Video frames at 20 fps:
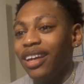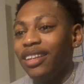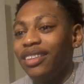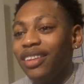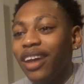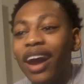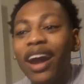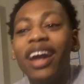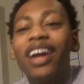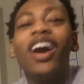
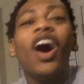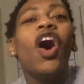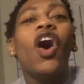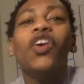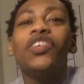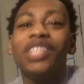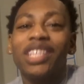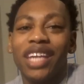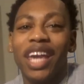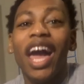There he
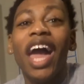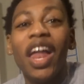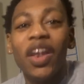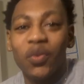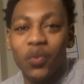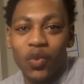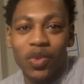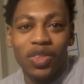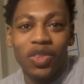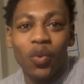goes
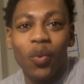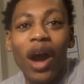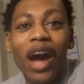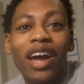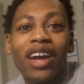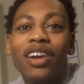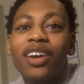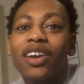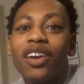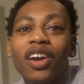again with the
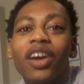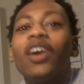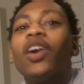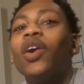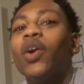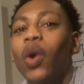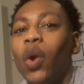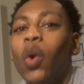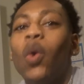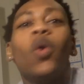white
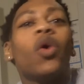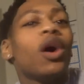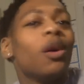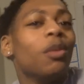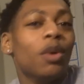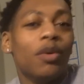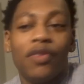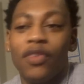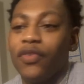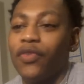girl whore
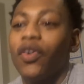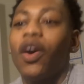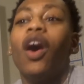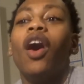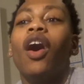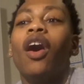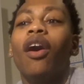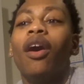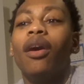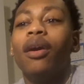in I
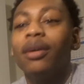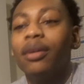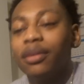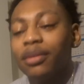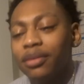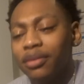still see